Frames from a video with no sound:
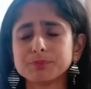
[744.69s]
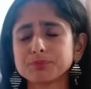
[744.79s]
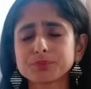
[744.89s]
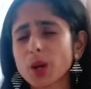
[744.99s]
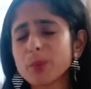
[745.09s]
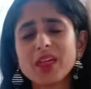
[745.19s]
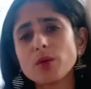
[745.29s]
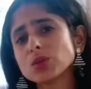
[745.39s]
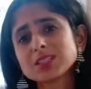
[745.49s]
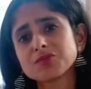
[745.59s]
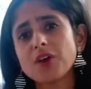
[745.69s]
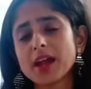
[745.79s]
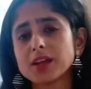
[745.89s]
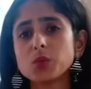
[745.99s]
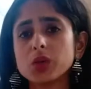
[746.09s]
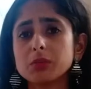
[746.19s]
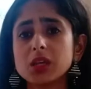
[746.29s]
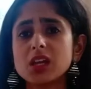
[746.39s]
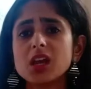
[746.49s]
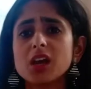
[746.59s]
but that was fine with me.